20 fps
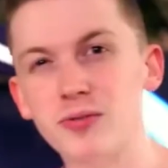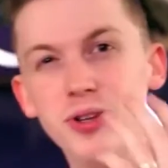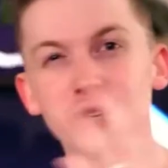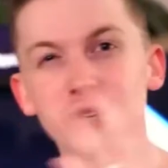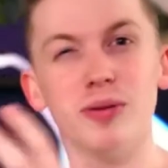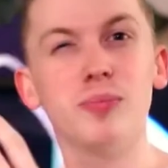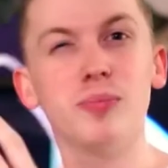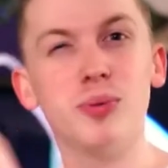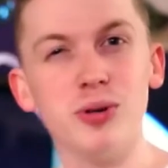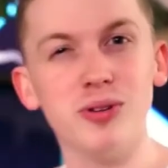But a
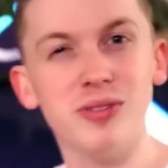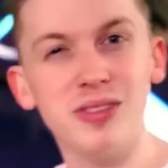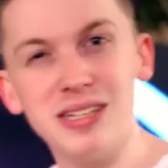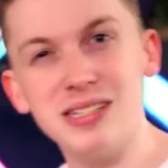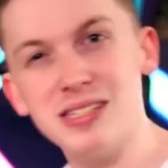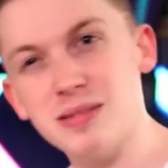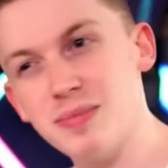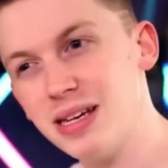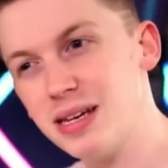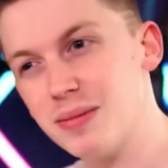very important
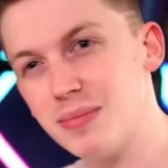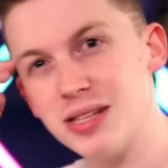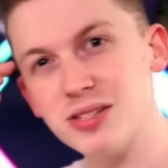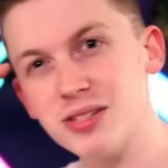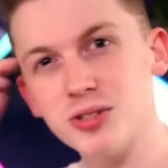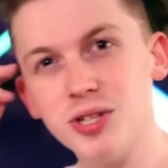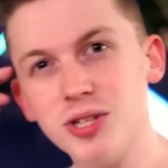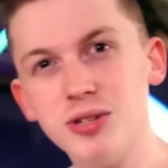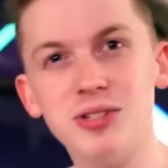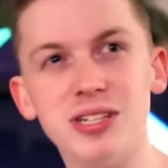thing to make a
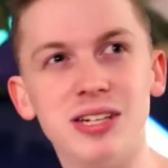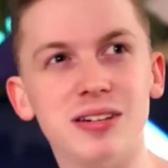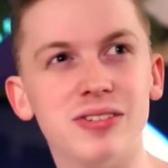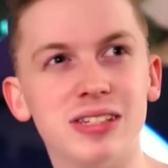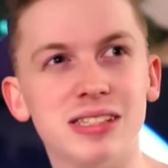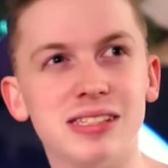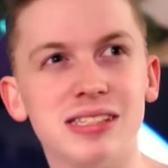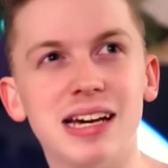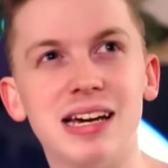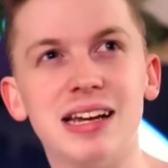mental note
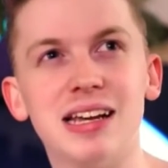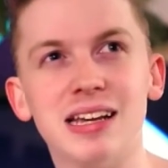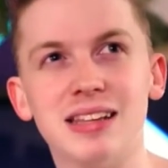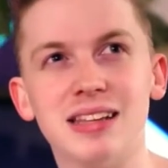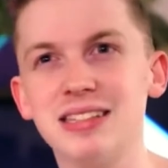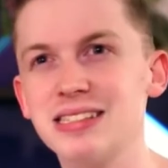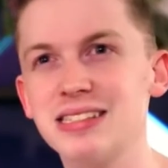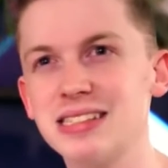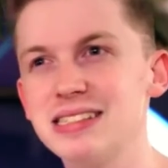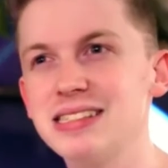of is that
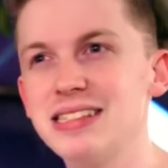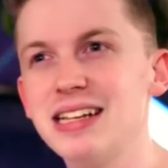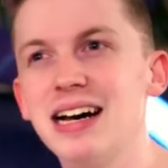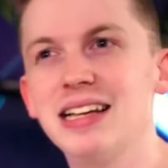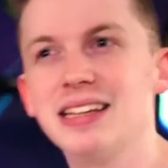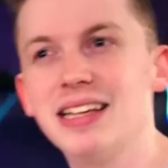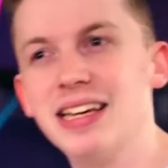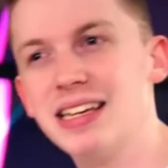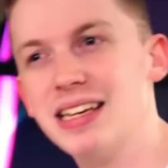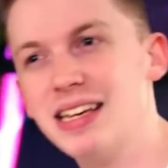this is
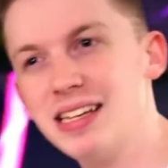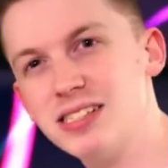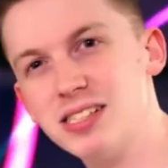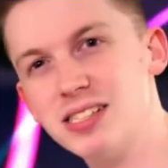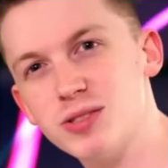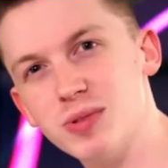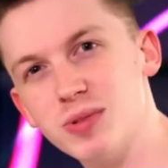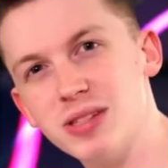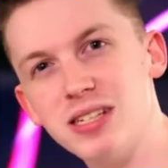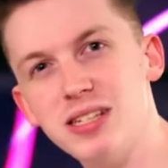not like
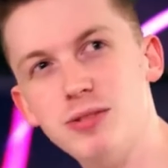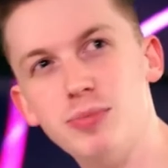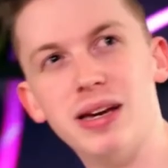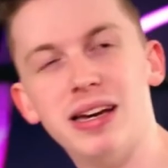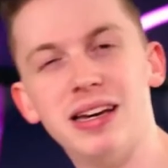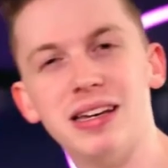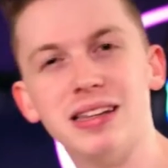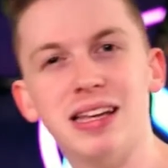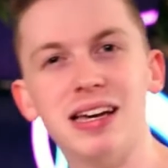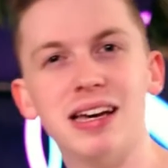cases with
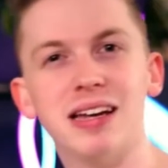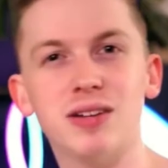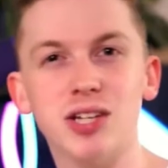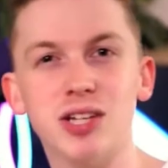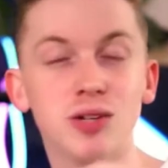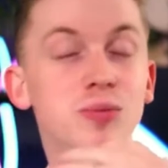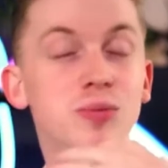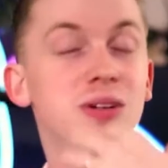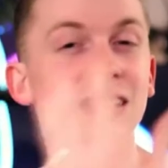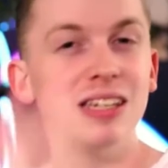eBay, and that,
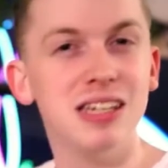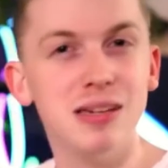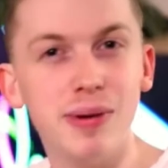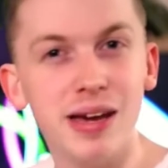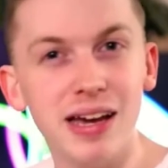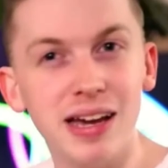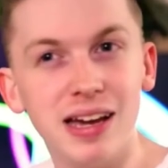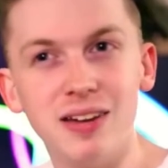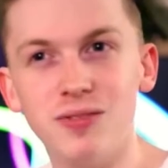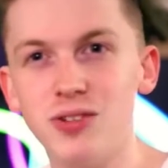with
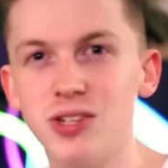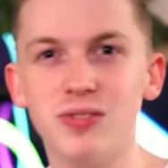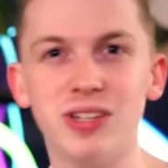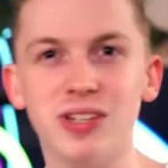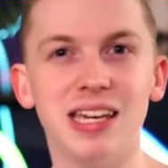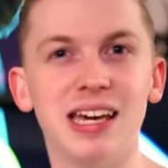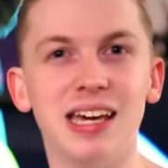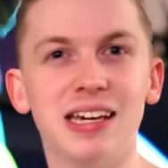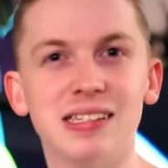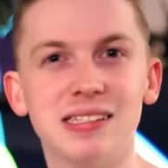eBay, if you
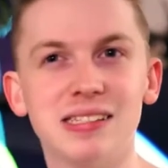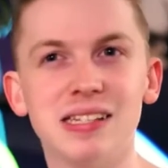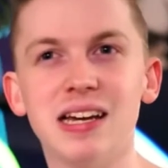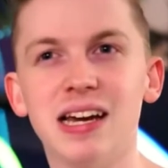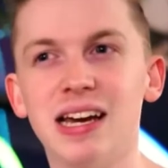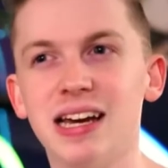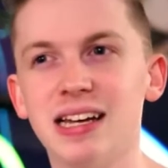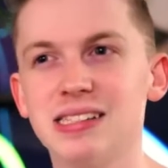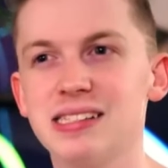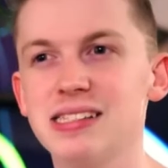have a case
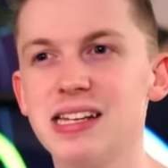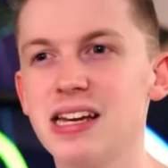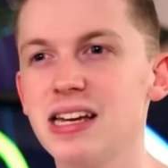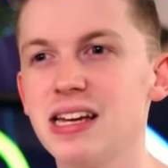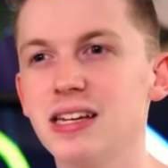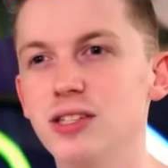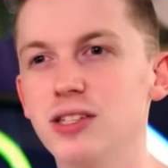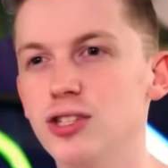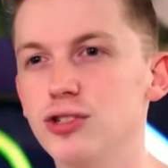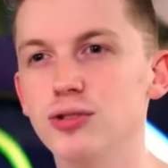and
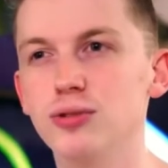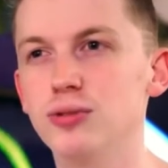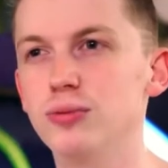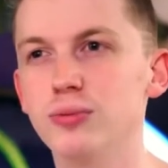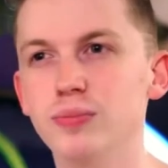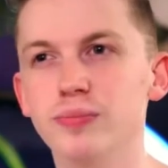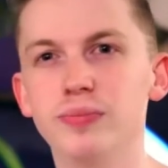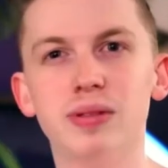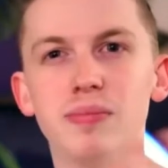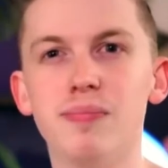say
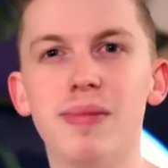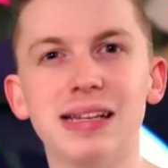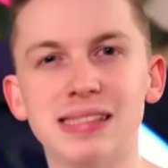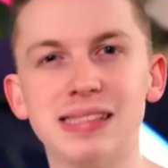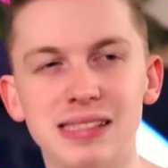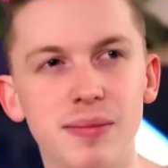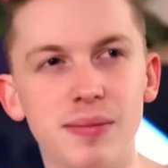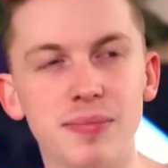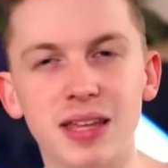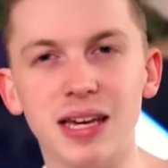you
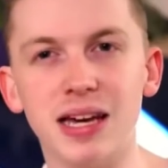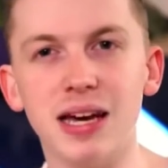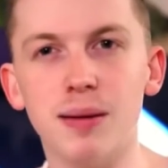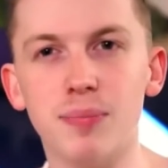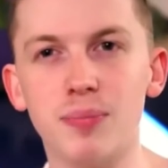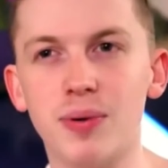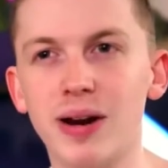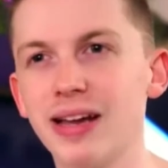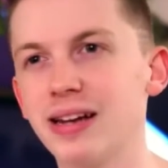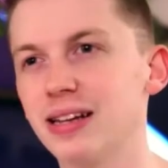mess something
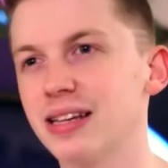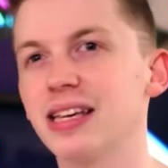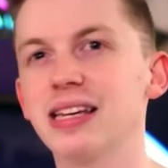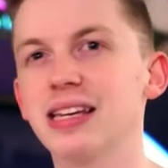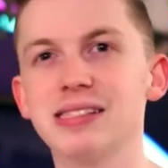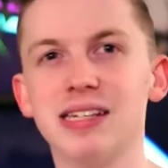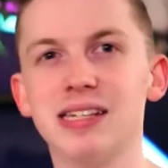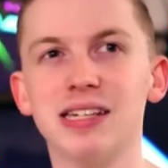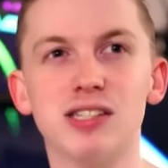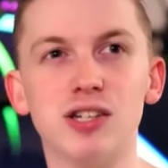up, right, and a
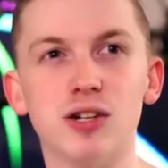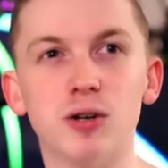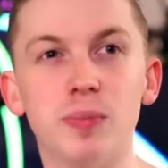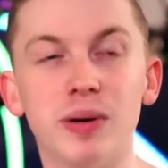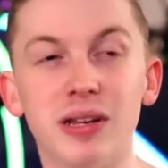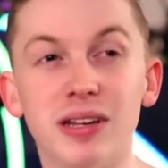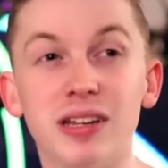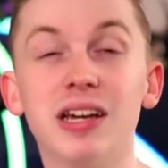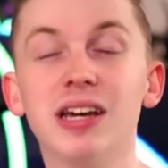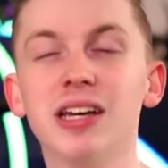case gets
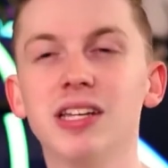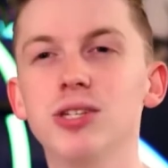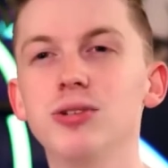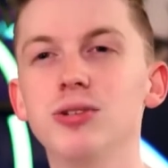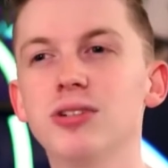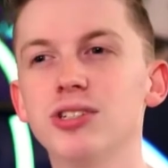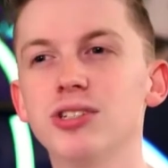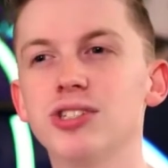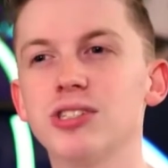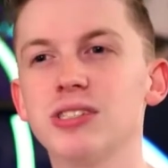opened,
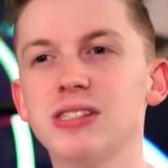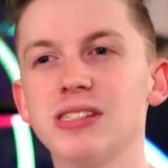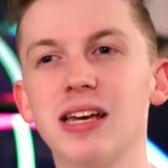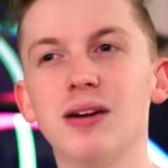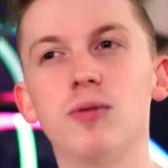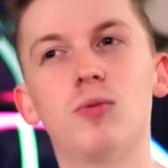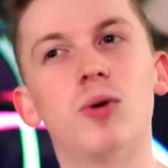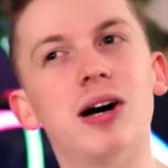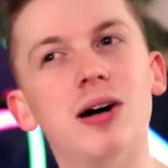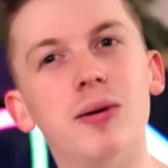you can just
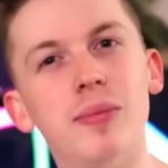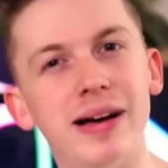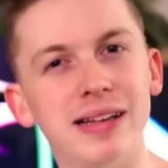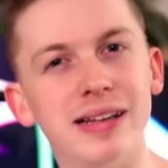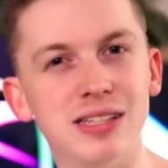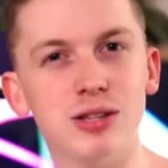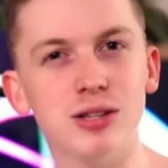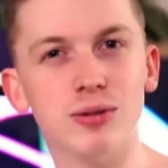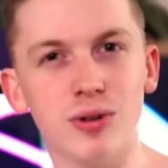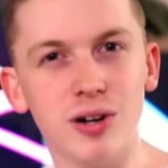say, well,
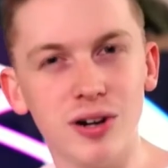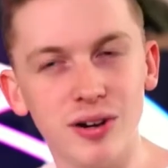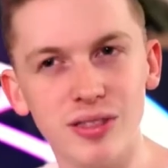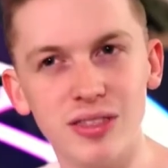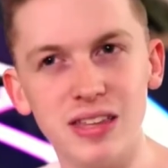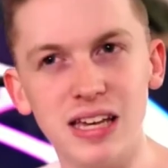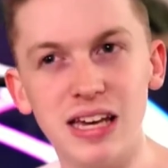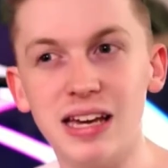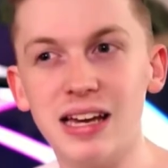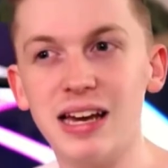I did the
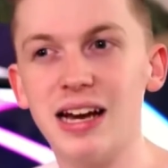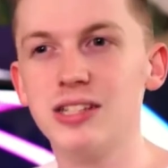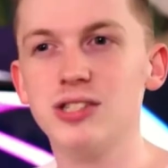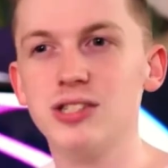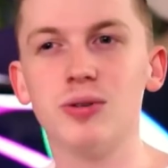wrong thing.